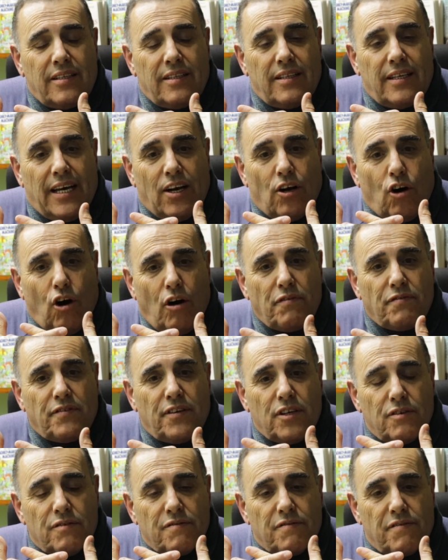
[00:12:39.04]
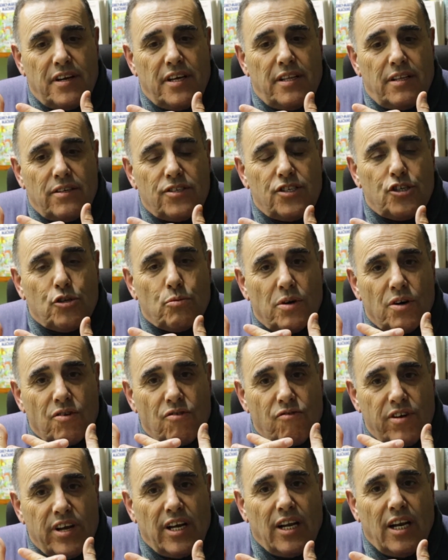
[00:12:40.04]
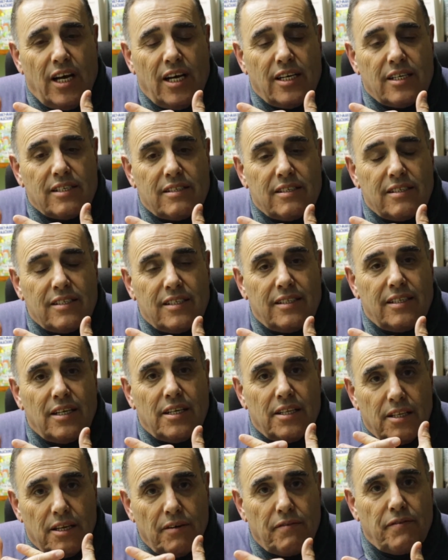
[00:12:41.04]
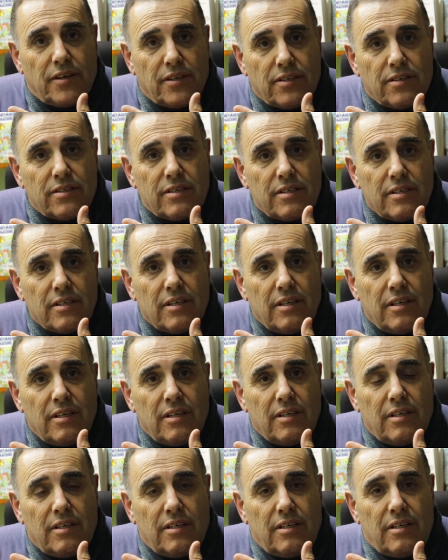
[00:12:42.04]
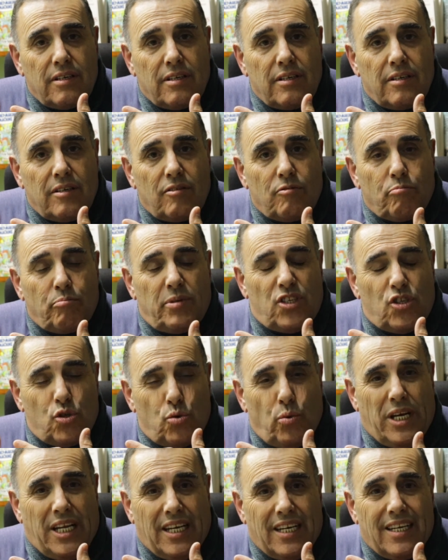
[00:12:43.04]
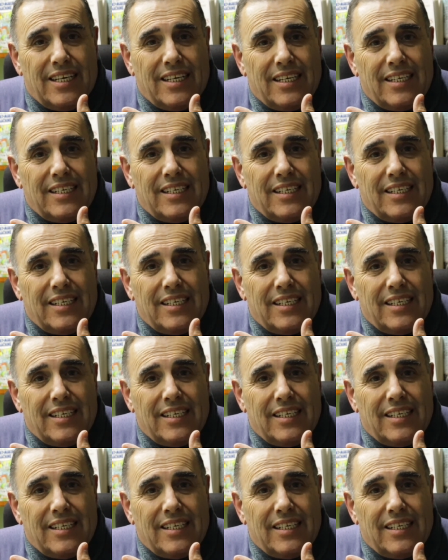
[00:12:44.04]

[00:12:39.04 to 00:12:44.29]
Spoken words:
that after you've read this, you will realize the difference between